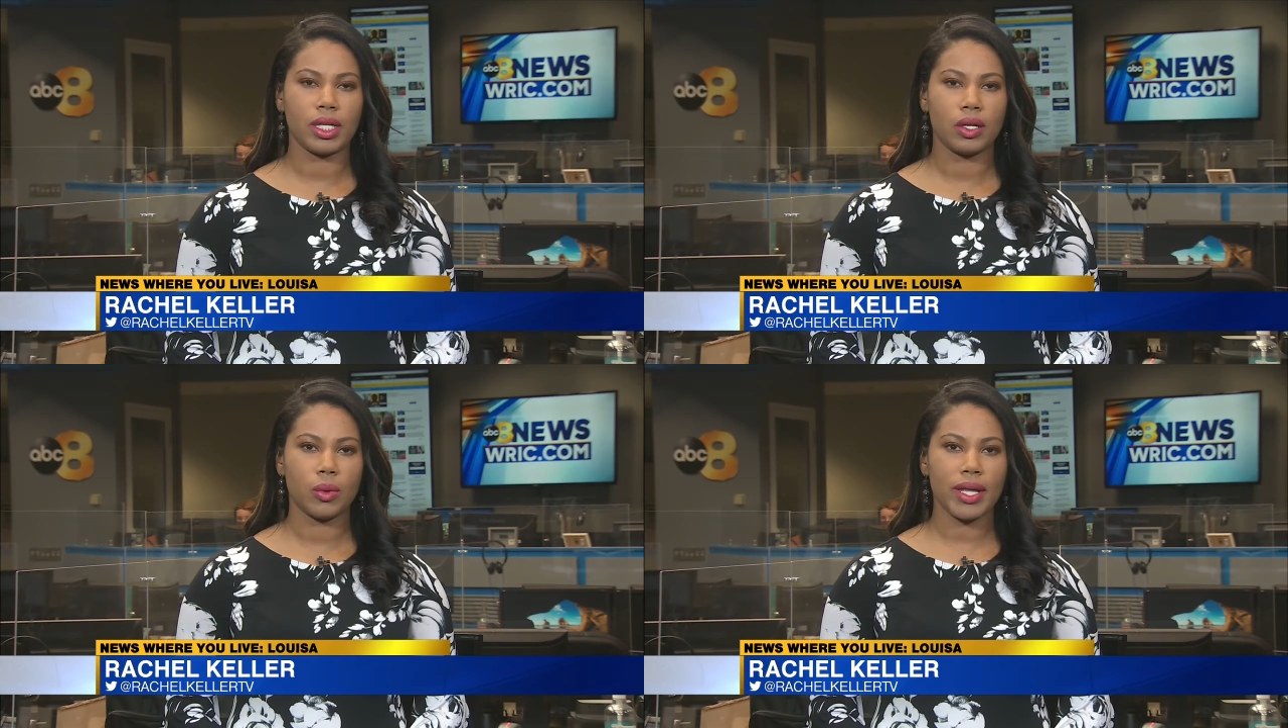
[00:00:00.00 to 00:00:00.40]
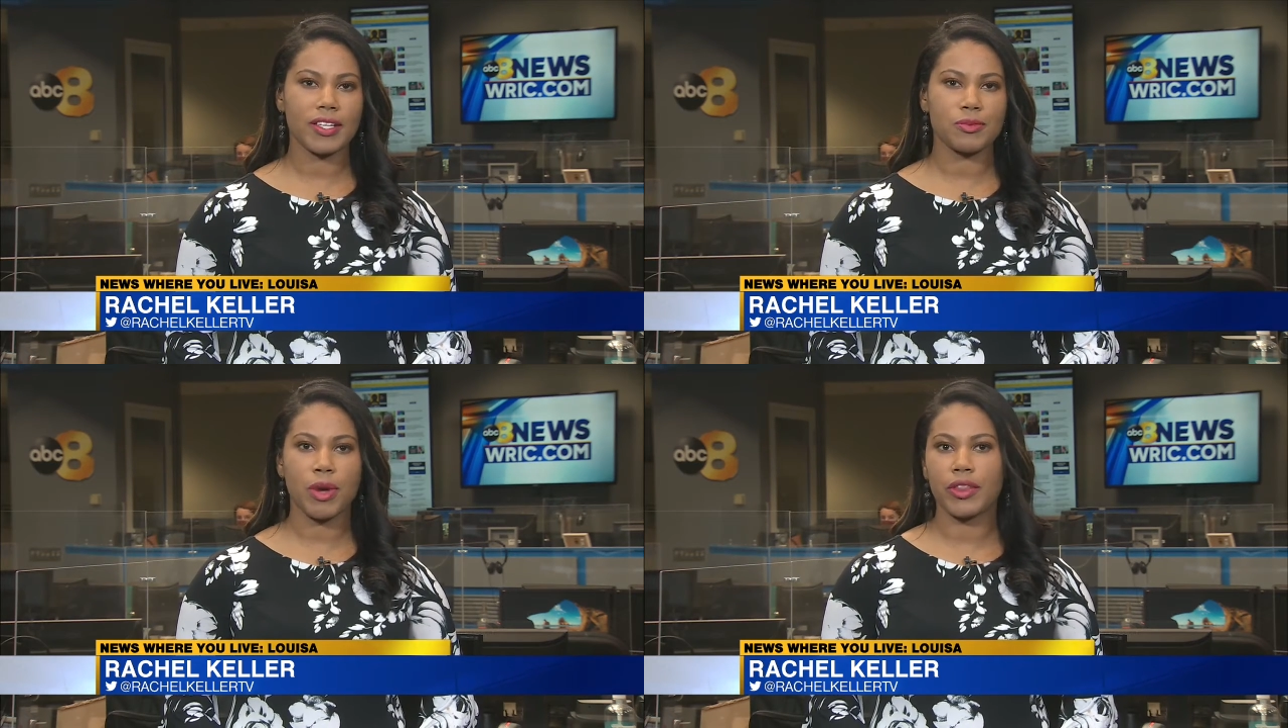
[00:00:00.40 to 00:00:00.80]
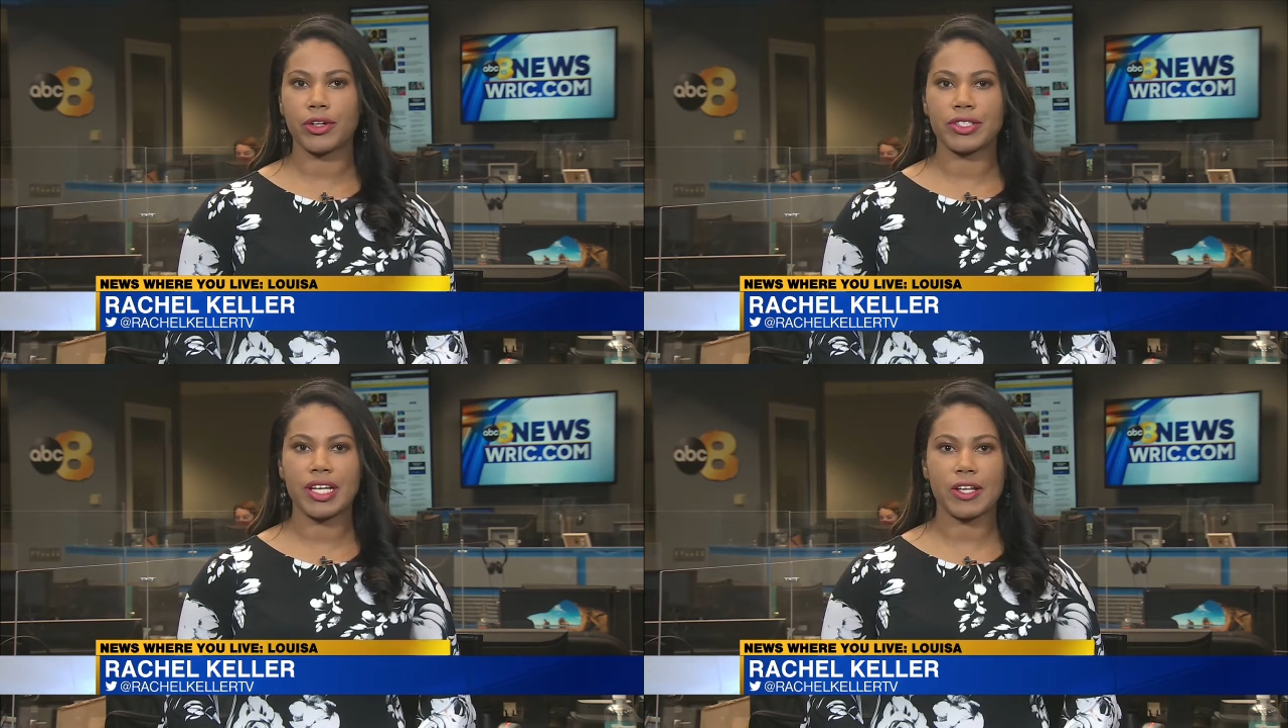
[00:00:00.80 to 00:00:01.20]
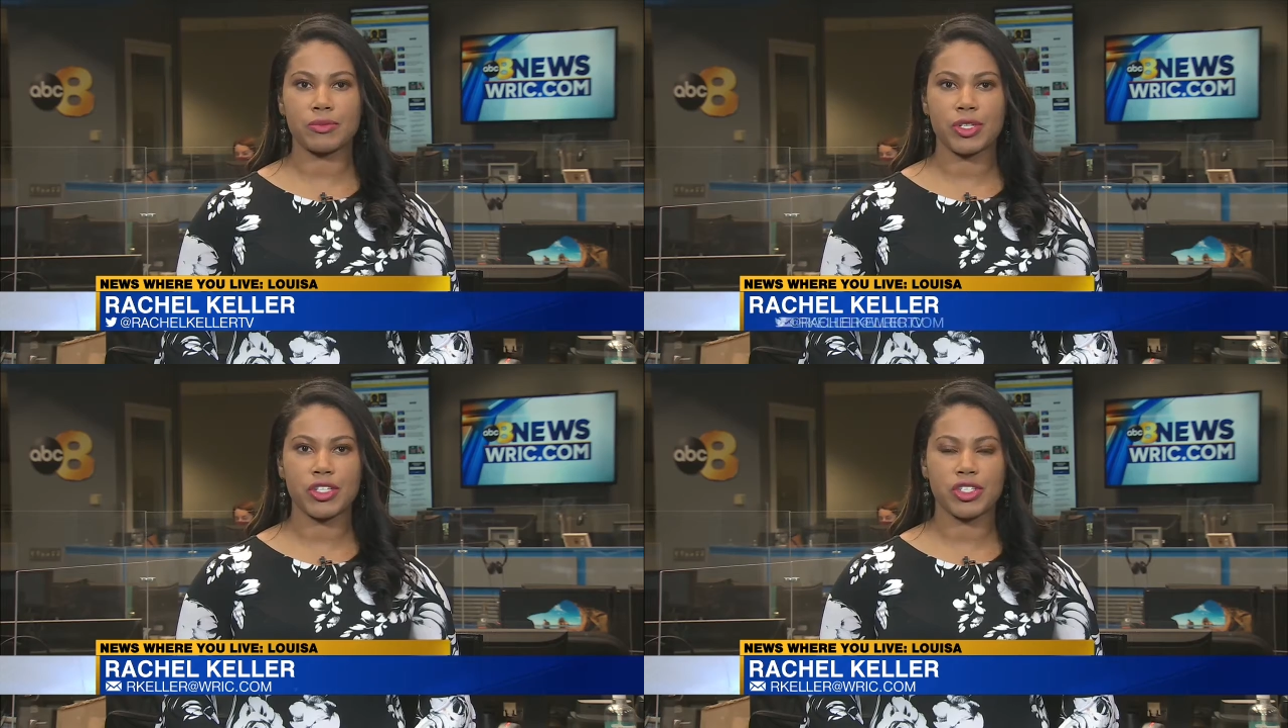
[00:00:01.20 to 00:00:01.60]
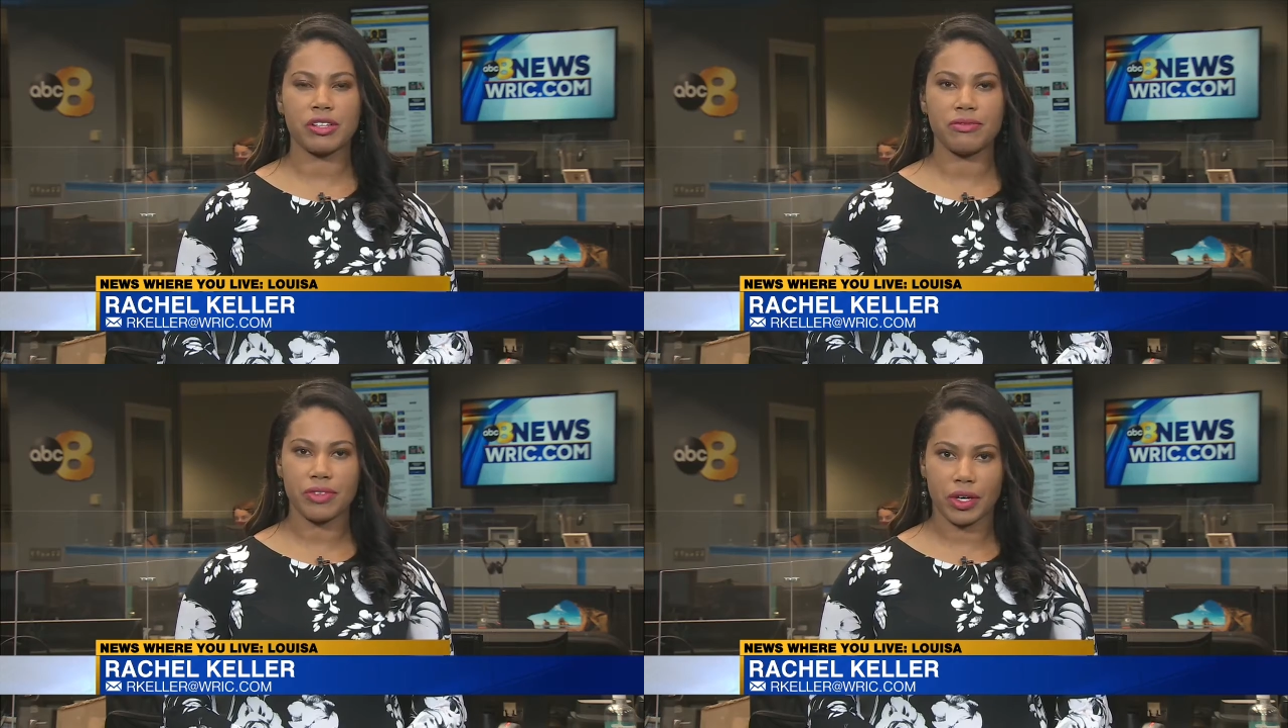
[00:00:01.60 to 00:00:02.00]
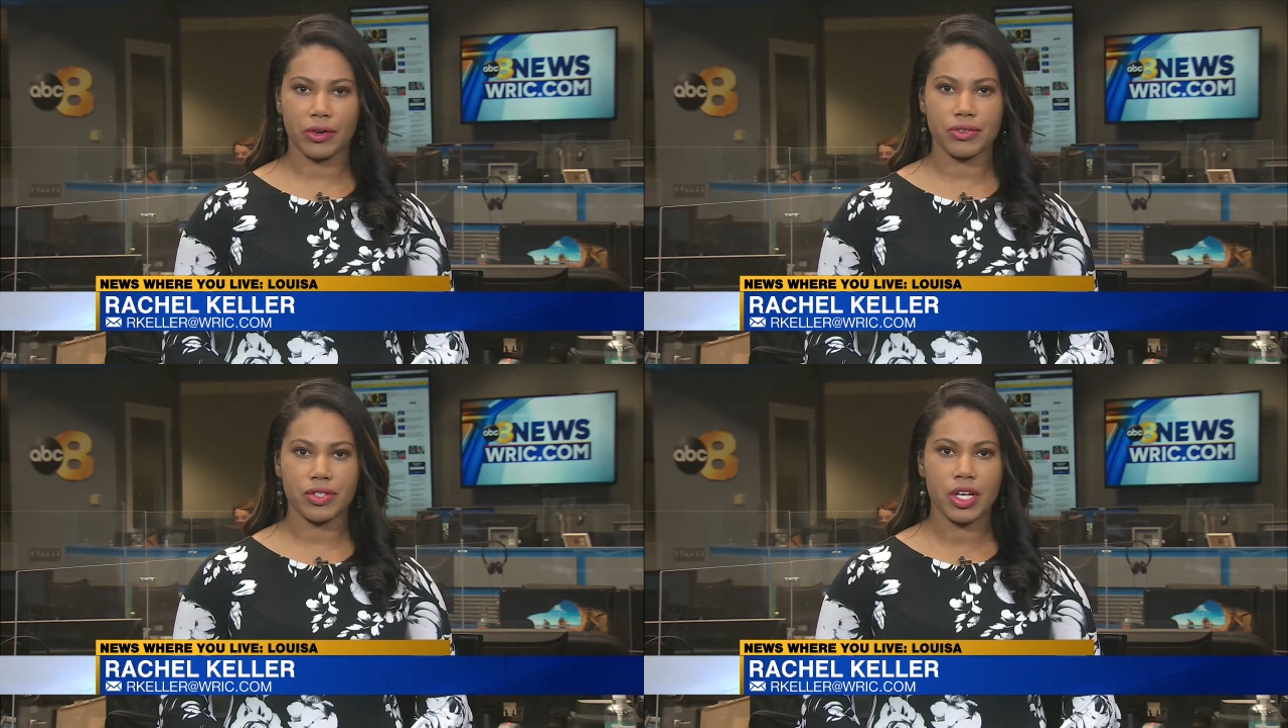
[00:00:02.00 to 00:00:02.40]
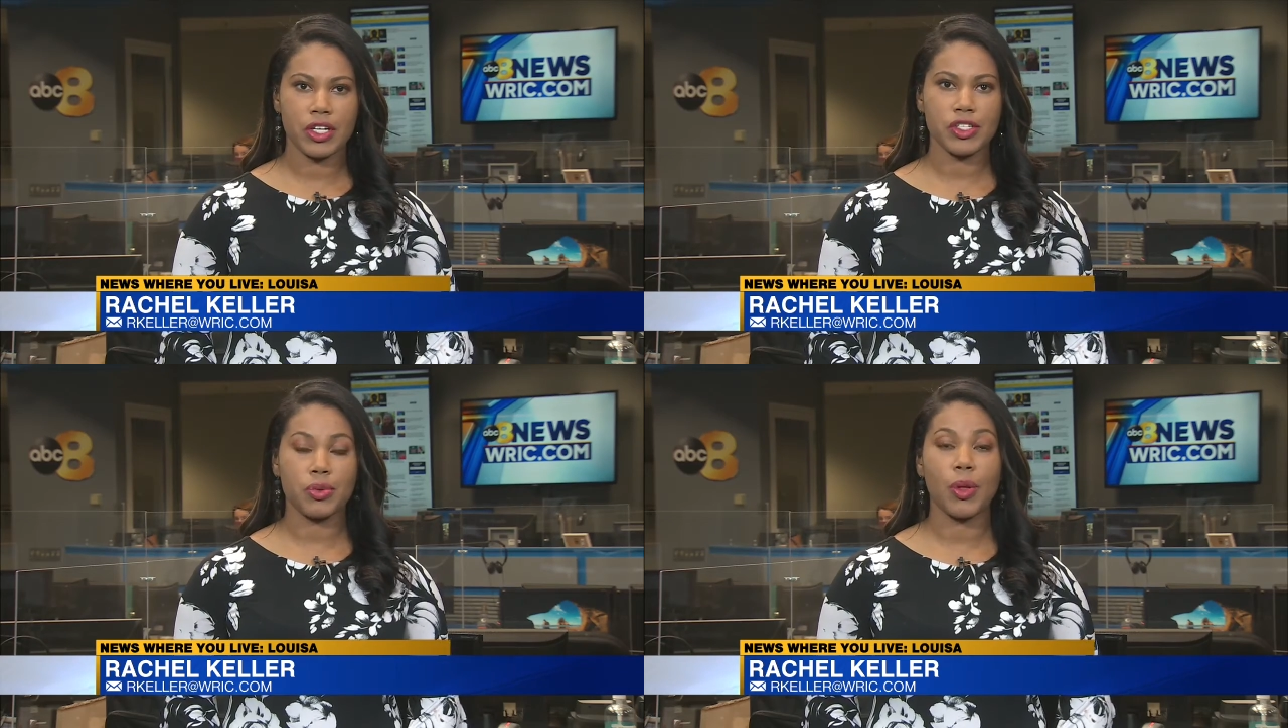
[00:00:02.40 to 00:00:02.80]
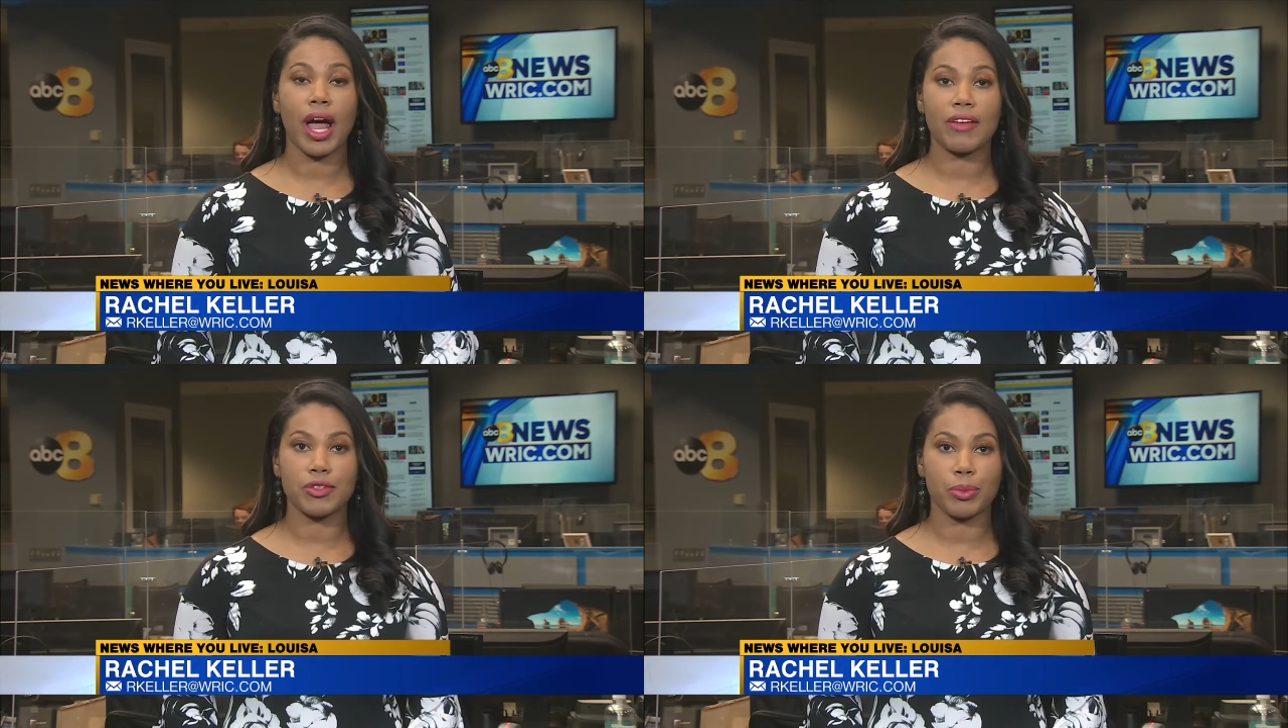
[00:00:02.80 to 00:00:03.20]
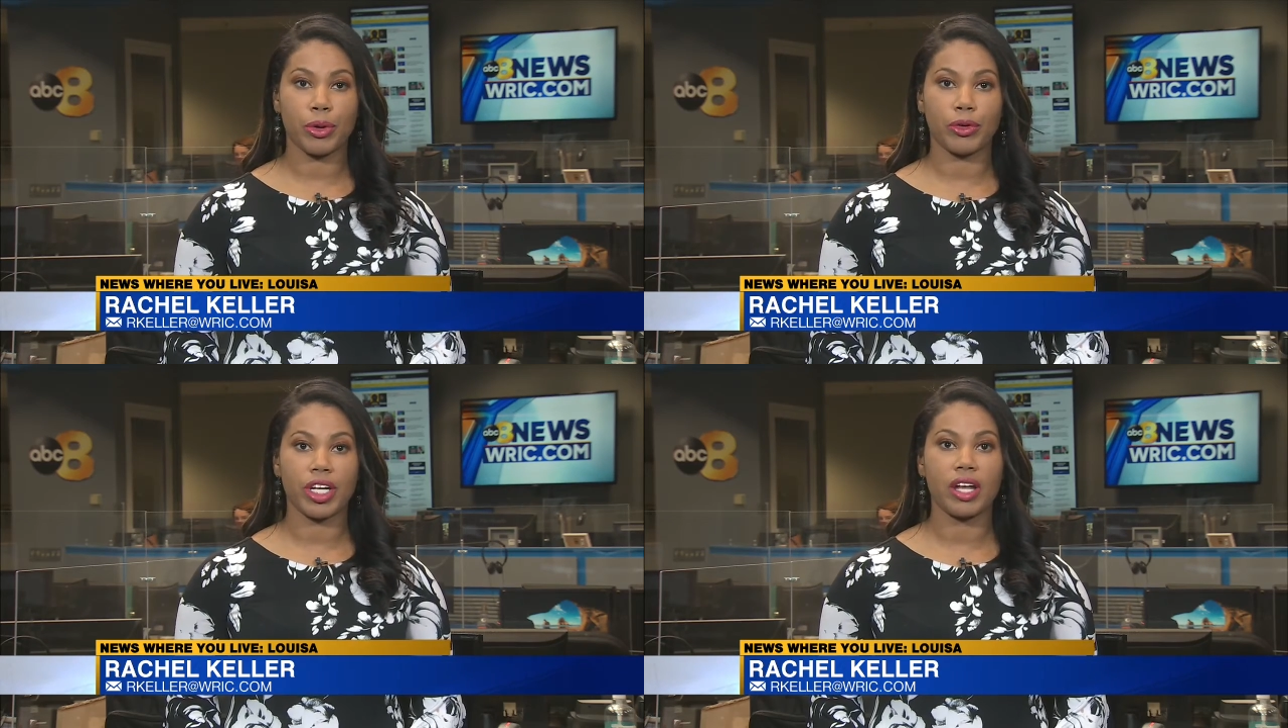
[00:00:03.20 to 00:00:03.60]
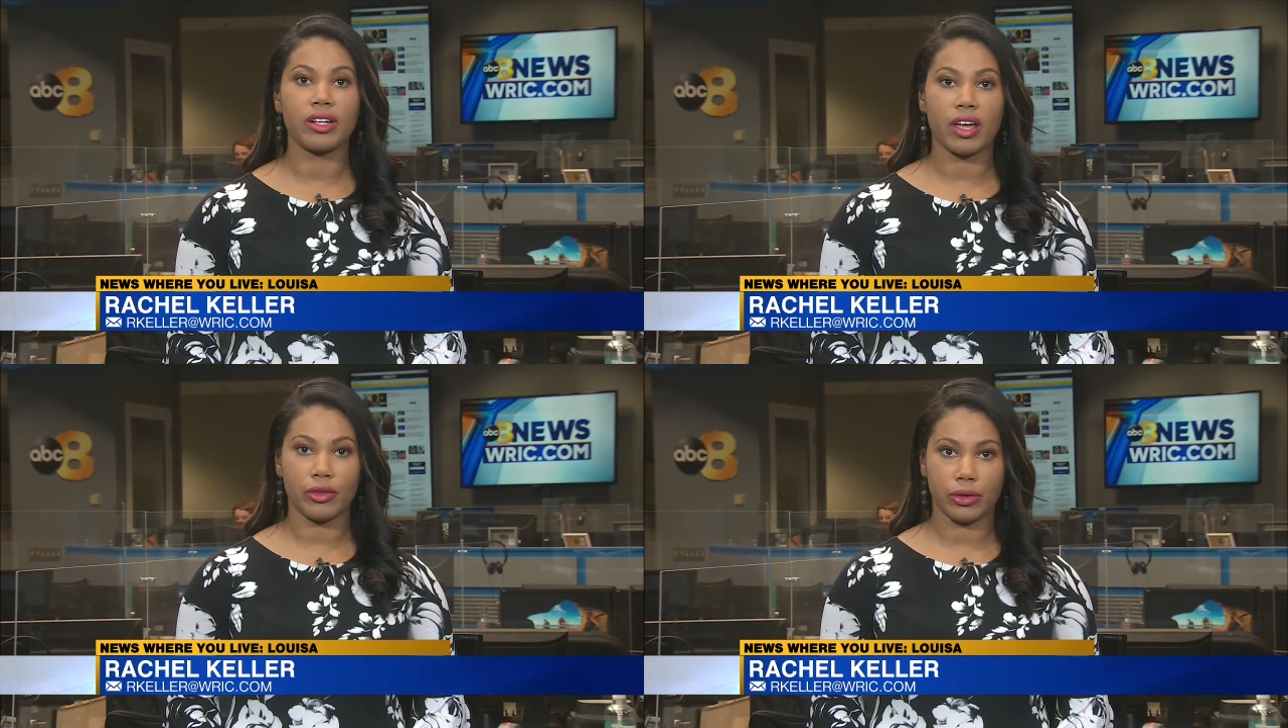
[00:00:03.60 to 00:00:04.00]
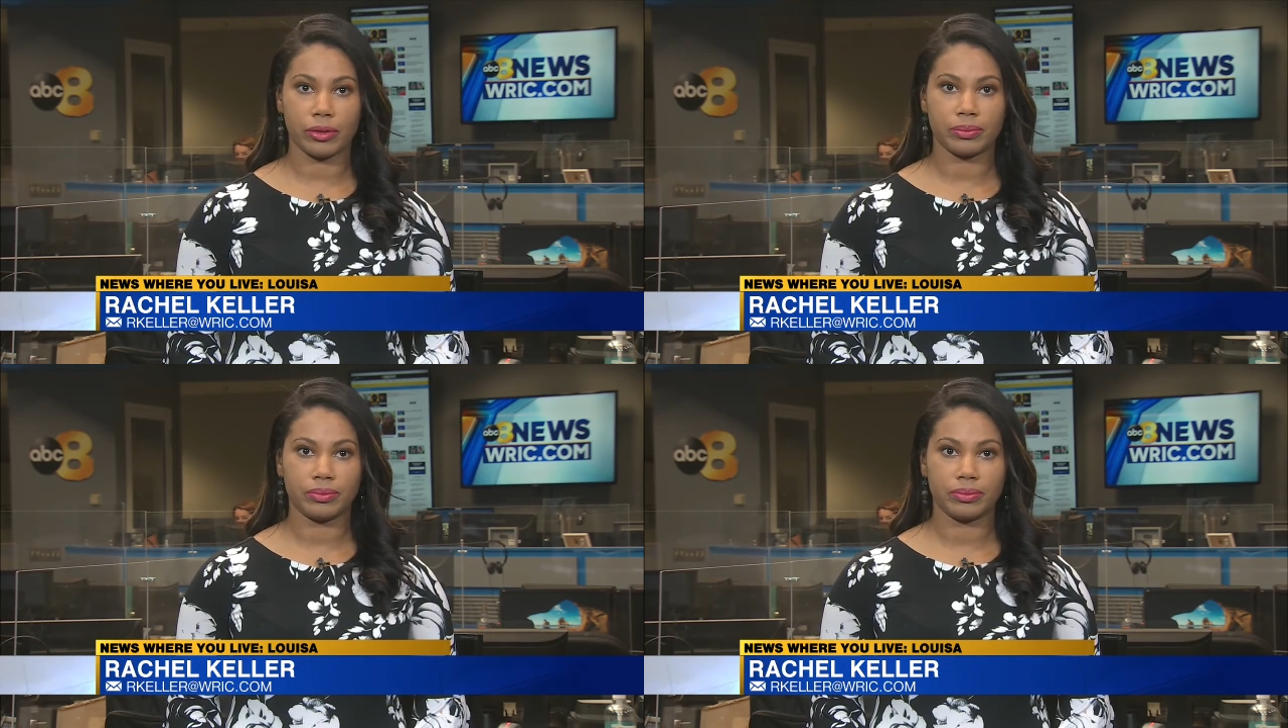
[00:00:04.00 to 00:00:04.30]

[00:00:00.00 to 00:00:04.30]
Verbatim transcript: Whaley's mother tells me she fears she will have to bury another.